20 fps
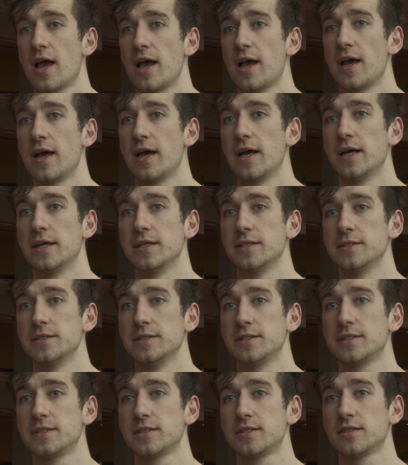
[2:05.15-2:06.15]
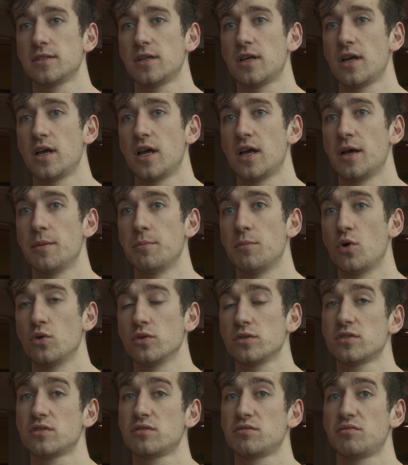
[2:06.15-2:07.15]
and
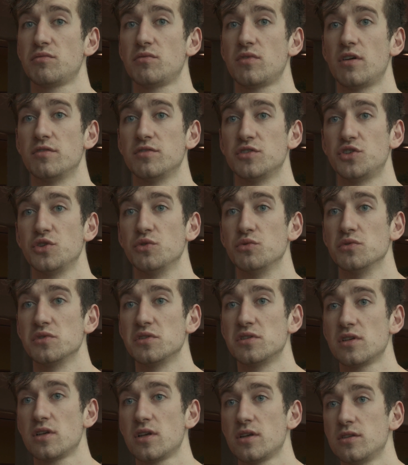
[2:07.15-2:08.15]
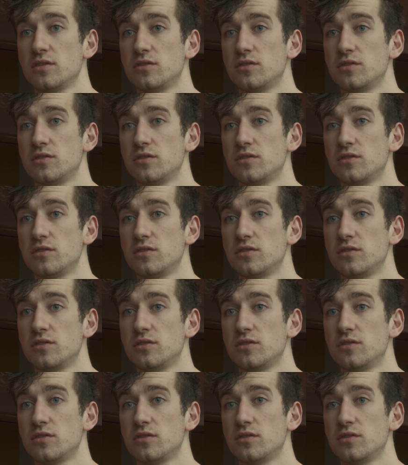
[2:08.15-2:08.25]
most of the students